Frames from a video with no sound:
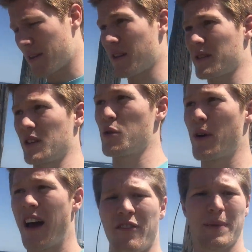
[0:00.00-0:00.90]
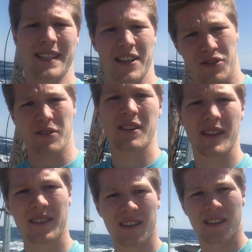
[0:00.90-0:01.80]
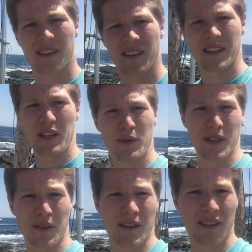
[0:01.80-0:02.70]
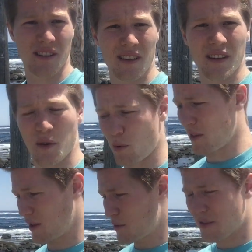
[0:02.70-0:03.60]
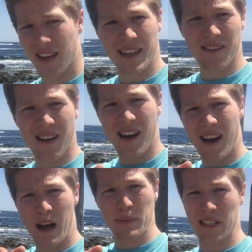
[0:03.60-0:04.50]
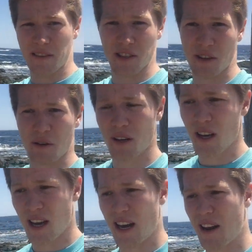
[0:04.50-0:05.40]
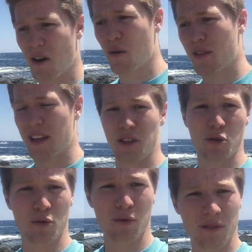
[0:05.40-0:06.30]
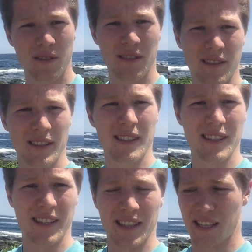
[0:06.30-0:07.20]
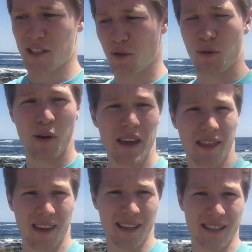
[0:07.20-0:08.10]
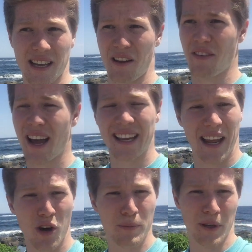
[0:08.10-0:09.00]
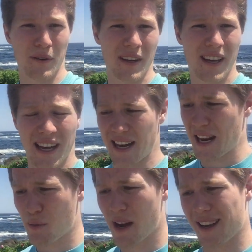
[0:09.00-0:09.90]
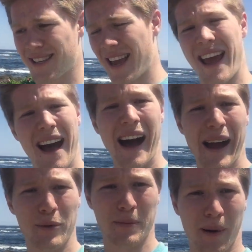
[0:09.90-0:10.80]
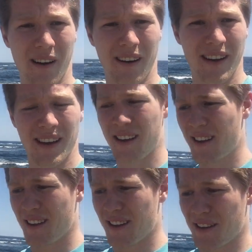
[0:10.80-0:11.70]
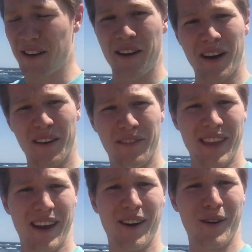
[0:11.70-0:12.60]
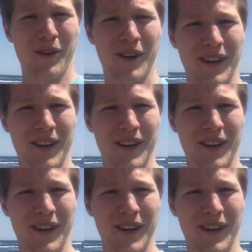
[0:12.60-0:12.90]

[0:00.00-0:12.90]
that you have potential. You do. Whether you think it or not, I believe in you, and I know that you can do great things. And if I can help you in any way, I say, hey, I was part of their